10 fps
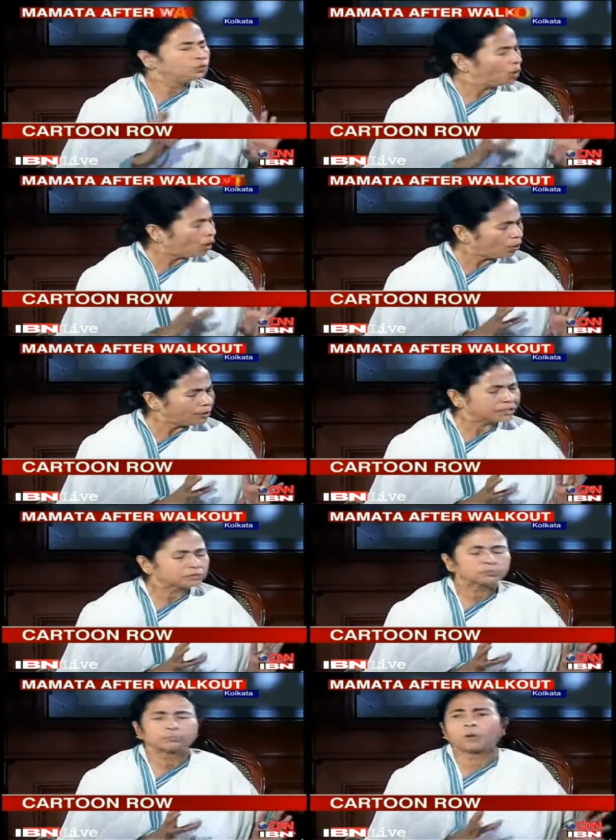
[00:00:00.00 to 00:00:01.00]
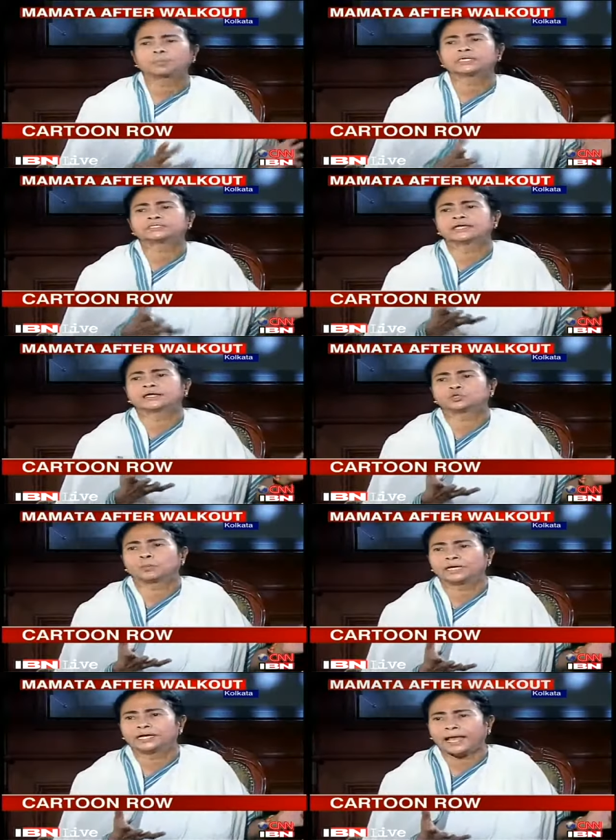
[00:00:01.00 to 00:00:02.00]
No, it is professors. There are
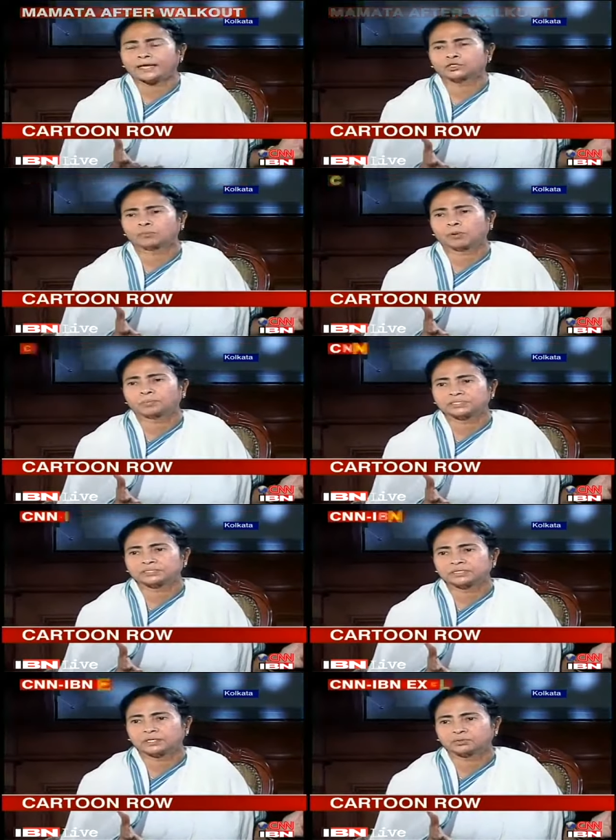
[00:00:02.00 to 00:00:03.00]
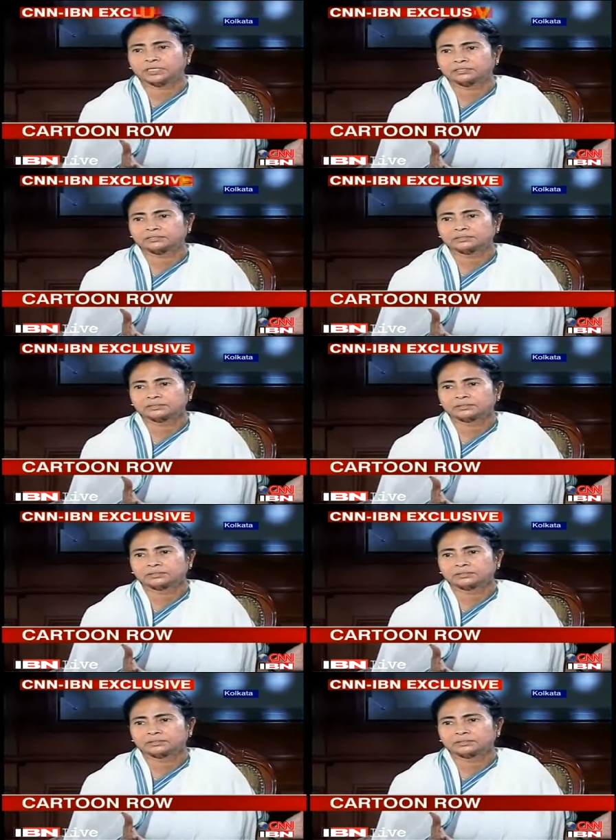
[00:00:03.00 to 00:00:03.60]
so many lakhs of professors there with us.